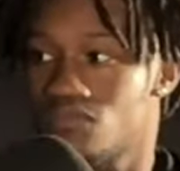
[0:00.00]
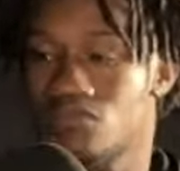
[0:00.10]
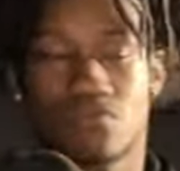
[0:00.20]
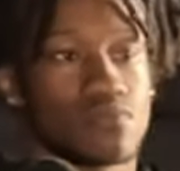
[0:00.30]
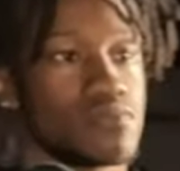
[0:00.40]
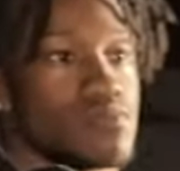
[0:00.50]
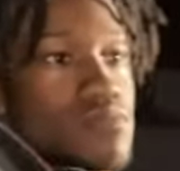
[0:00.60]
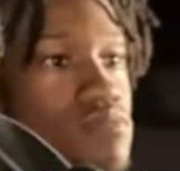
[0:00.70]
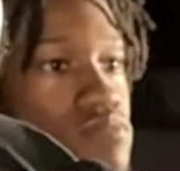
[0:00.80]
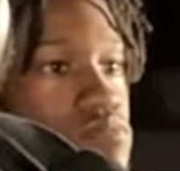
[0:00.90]

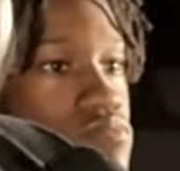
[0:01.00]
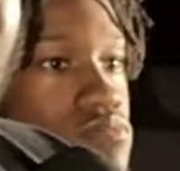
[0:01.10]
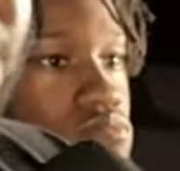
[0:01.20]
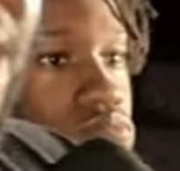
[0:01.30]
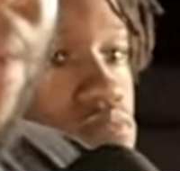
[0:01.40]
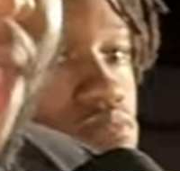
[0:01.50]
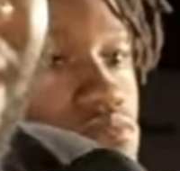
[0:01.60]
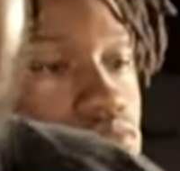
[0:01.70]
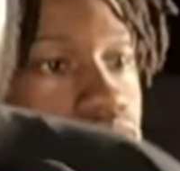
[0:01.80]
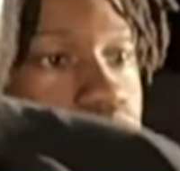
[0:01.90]

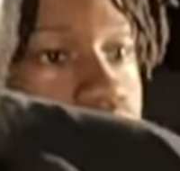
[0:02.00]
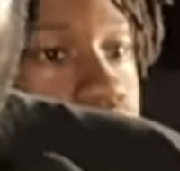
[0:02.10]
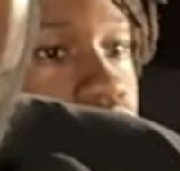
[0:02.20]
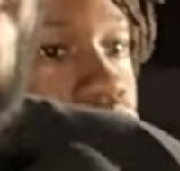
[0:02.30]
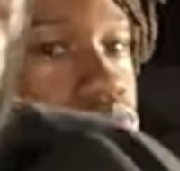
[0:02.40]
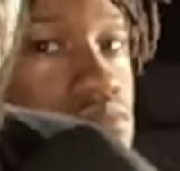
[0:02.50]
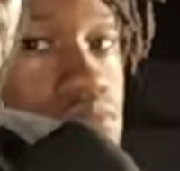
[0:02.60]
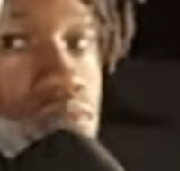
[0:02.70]
This person isn't speaking.